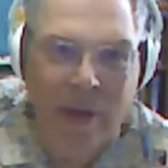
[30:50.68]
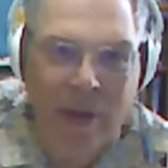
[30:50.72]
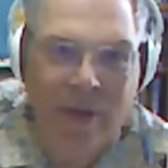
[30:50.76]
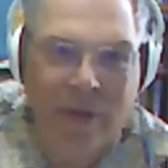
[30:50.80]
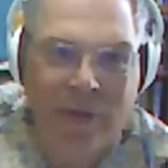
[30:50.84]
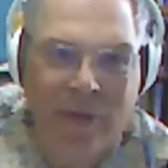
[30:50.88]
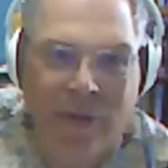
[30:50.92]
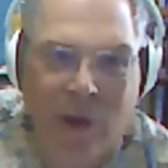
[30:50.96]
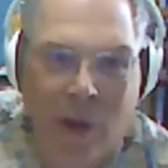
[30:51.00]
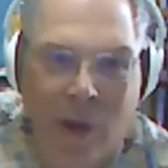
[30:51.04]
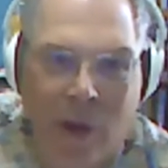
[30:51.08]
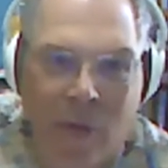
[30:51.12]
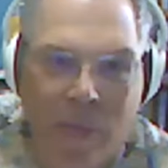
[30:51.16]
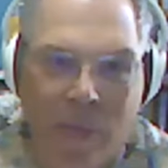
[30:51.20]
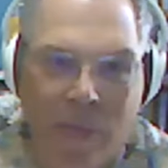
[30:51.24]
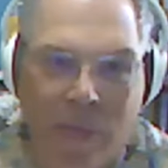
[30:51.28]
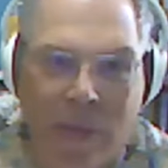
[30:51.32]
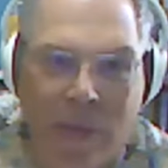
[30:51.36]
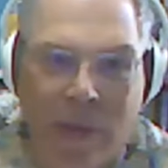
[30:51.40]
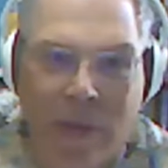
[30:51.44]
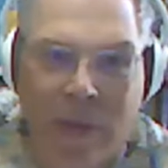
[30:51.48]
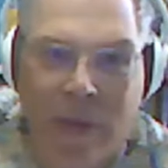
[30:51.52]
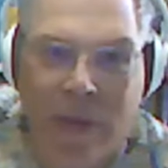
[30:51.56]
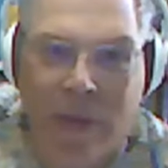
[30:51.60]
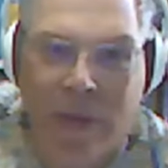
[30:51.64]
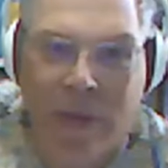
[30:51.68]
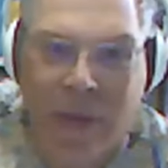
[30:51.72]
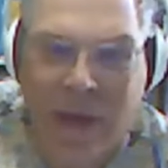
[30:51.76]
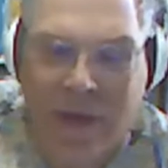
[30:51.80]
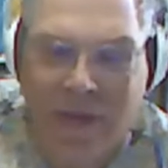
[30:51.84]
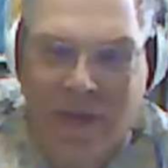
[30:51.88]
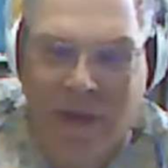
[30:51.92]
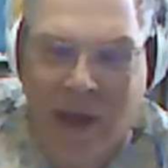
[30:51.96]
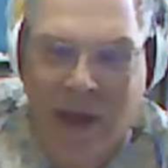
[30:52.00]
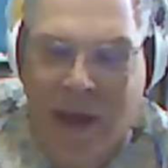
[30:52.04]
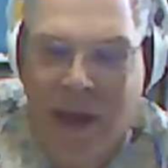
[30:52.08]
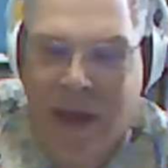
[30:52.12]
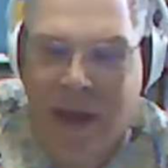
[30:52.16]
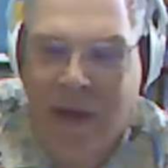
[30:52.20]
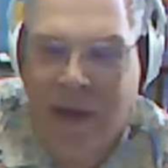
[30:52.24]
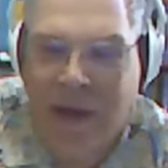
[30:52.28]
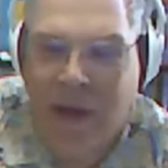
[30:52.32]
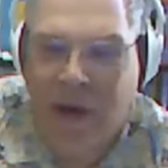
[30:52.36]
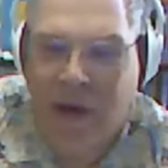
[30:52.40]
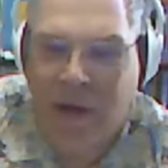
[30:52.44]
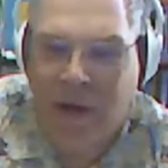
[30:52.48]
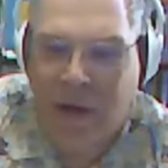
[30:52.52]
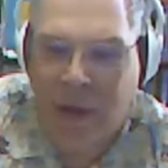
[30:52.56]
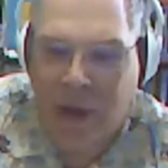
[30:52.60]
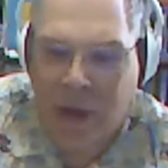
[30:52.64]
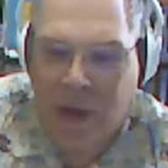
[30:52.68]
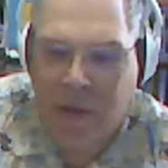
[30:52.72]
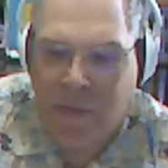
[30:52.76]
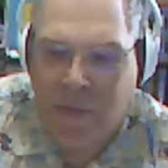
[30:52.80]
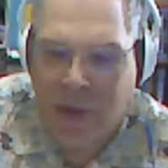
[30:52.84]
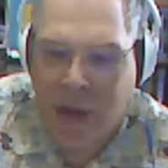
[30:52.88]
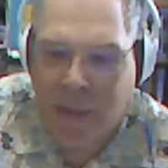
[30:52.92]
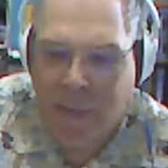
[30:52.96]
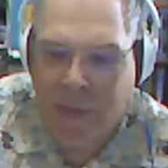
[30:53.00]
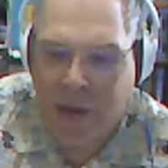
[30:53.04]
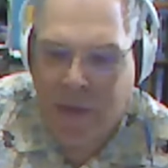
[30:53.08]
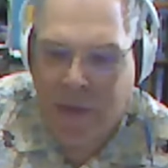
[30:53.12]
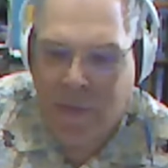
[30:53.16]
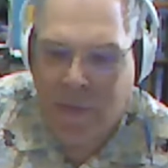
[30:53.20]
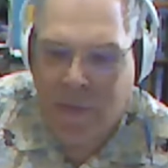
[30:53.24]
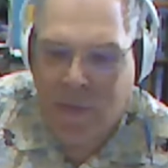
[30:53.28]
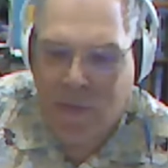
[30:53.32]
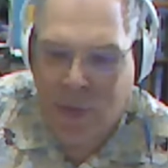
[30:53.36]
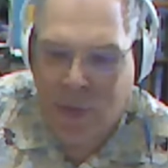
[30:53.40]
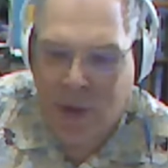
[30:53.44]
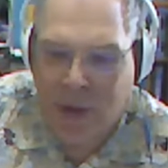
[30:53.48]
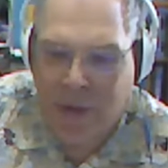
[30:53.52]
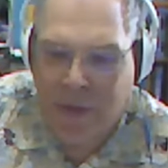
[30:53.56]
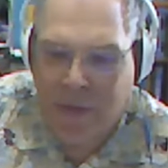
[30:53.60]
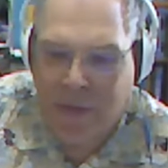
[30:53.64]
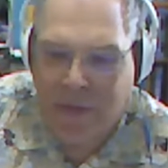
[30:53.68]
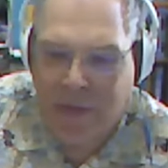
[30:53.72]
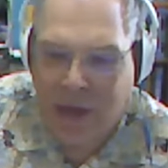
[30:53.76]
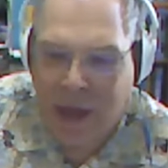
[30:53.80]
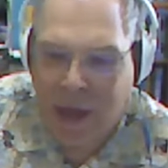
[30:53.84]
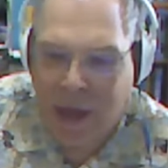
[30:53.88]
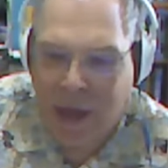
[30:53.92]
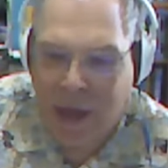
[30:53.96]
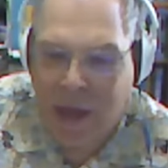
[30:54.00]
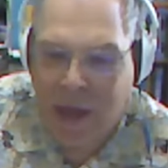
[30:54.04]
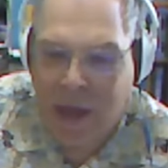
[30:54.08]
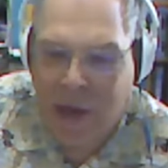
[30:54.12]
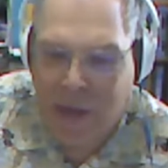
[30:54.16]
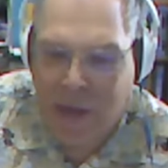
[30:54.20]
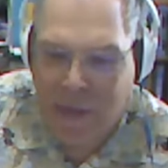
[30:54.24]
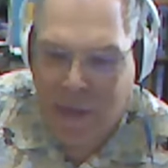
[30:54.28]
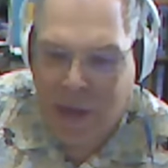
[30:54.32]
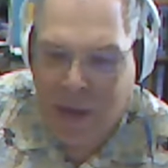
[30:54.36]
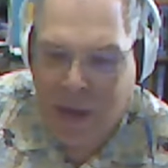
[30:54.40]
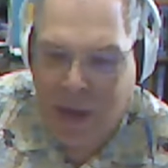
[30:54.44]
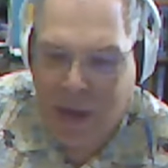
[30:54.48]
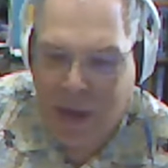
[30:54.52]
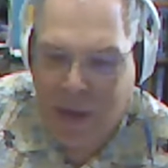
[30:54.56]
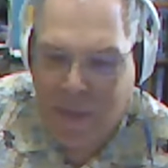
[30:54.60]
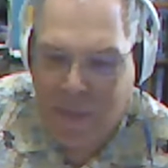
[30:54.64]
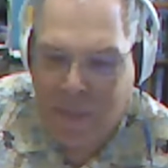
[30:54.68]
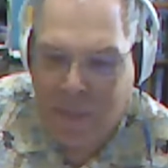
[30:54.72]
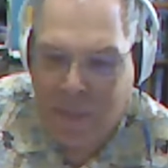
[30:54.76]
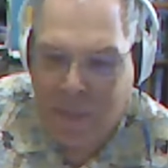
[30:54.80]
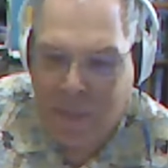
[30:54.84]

So okay the secondary agreement would say, okay,